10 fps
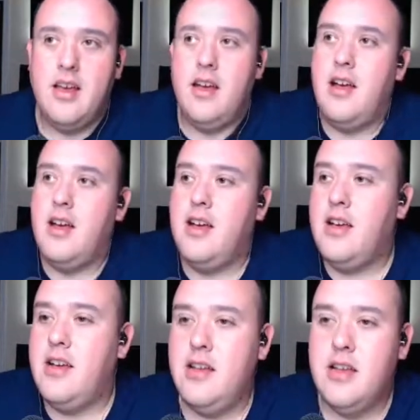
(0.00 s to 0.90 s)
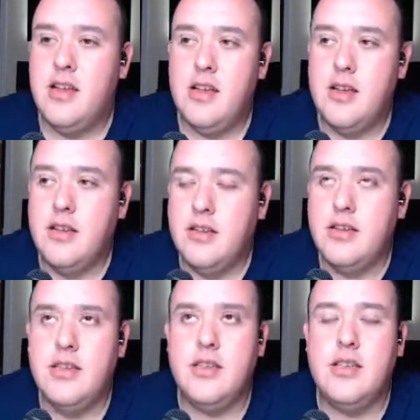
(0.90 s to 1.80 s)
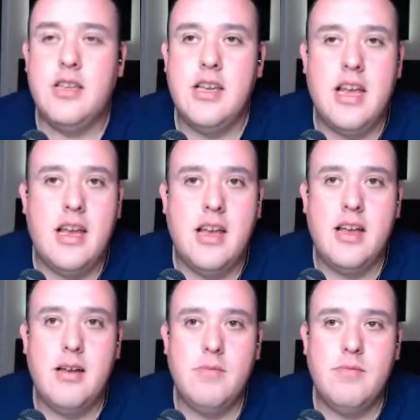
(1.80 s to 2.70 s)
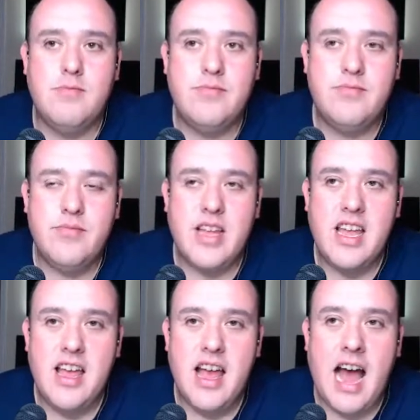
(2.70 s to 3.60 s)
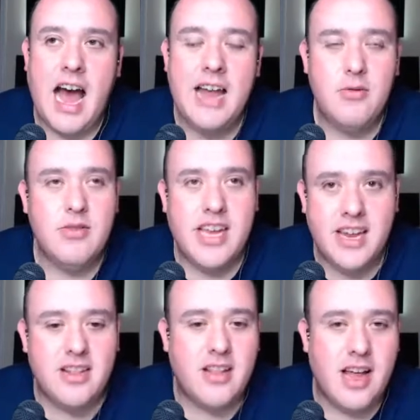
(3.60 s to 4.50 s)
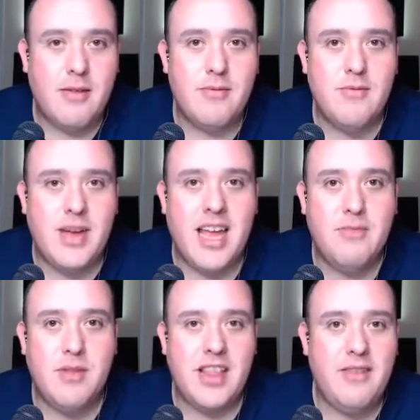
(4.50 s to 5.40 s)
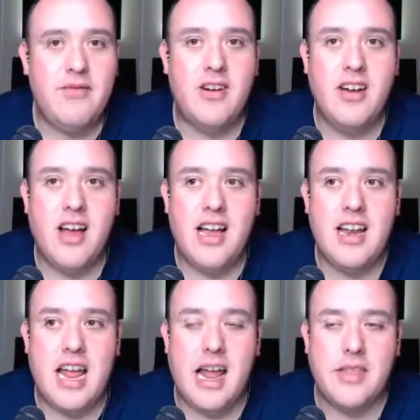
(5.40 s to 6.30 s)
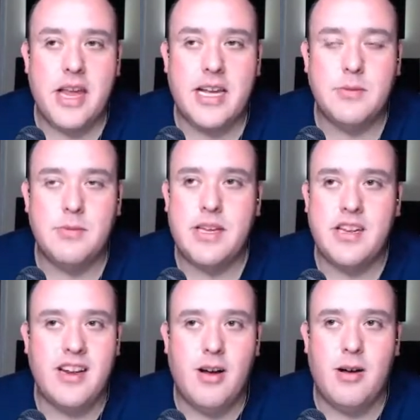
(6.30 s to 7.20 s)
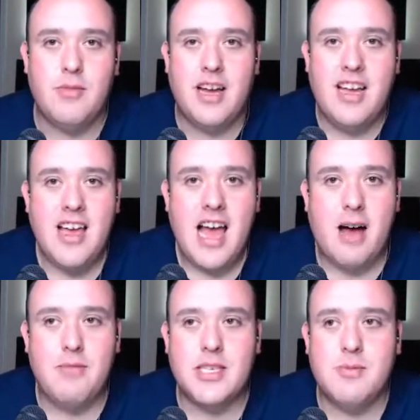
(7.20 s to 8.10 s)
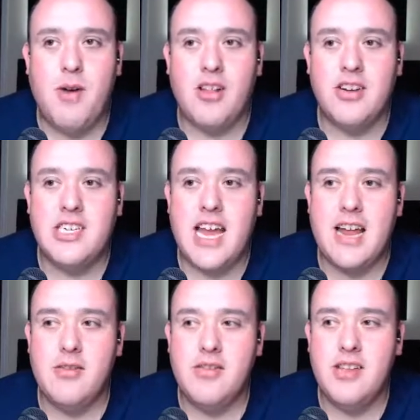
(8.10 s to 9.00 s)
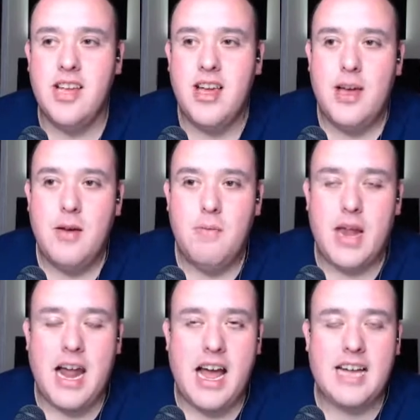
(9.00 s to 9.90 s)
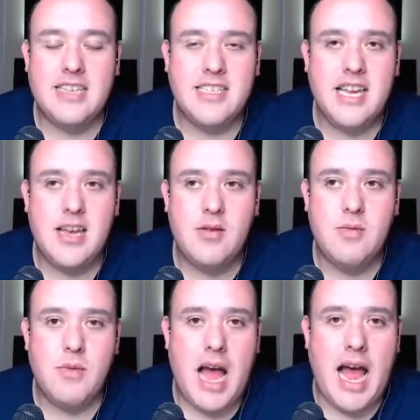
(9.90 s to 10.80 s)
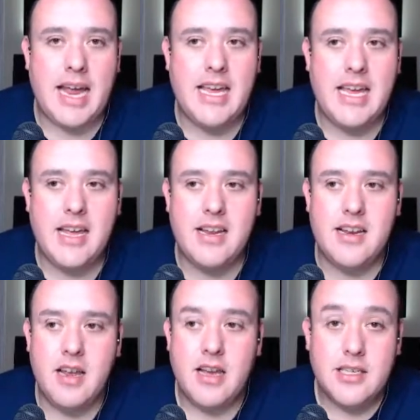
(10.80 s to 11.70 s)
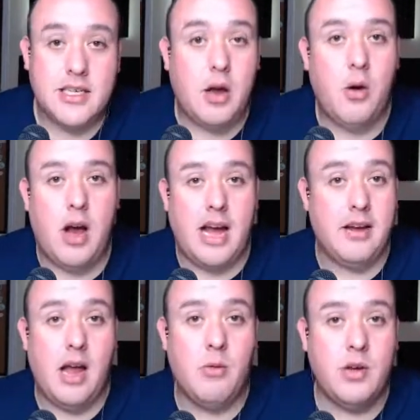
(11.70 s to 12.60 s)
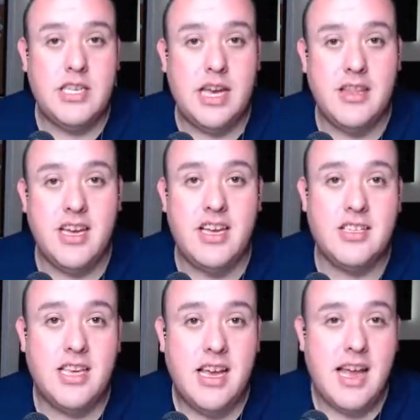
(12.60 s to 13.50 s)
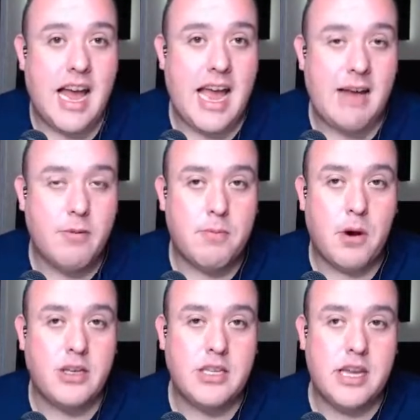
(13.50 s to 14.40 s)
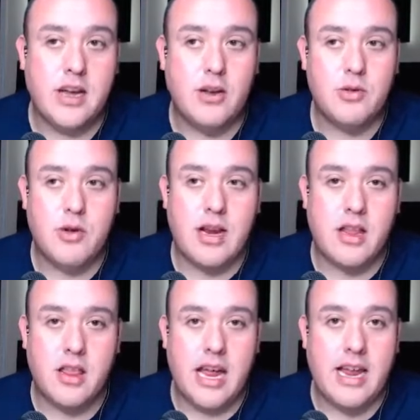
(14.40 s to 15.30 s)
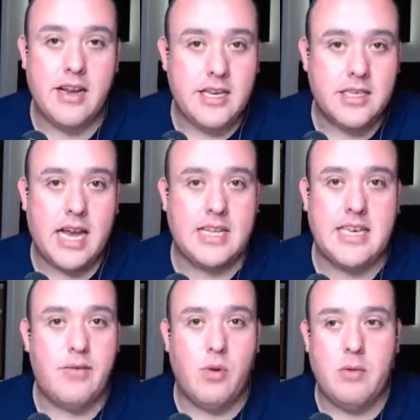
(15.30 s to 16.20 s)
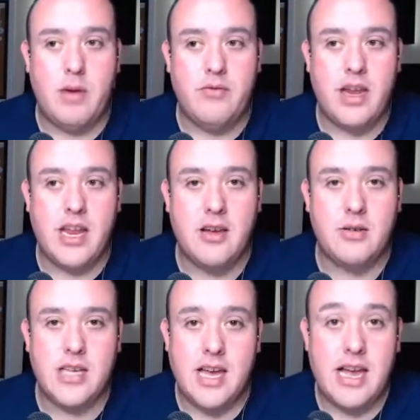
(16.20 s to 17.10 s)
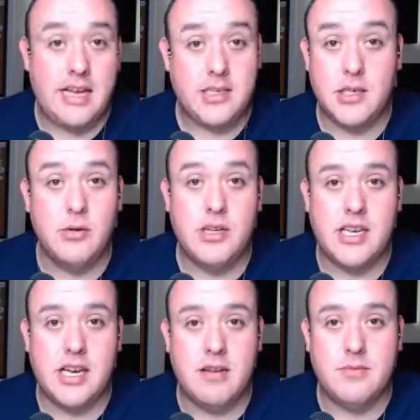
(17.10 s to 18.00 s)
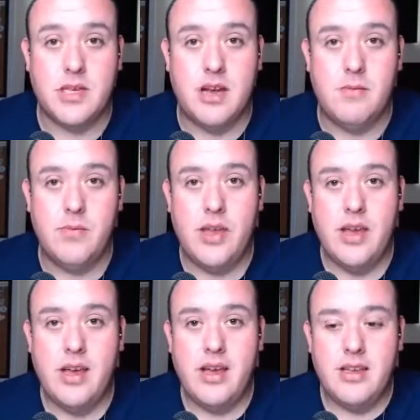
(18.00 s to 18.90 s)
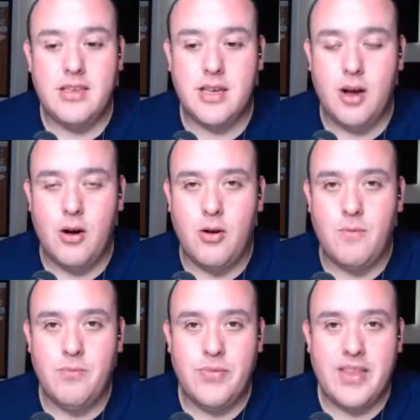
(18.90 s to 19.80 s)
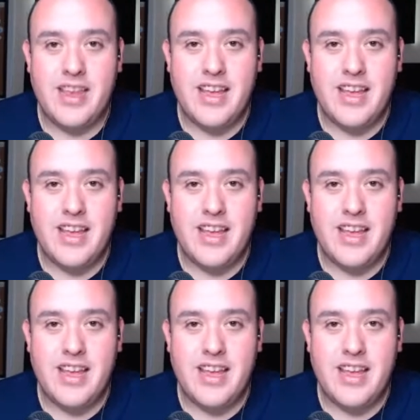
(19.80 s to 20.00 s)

Uh, um, I don't get a lot, man. Believe it or not, and I think it's oh, man. You know, I'm, I'm, a smaller channel, but I, I see them. I get so I I will tell you this. I have a person that goes around and dislikes every one of my videos as soon as it comes up. Oh, we so, all have that.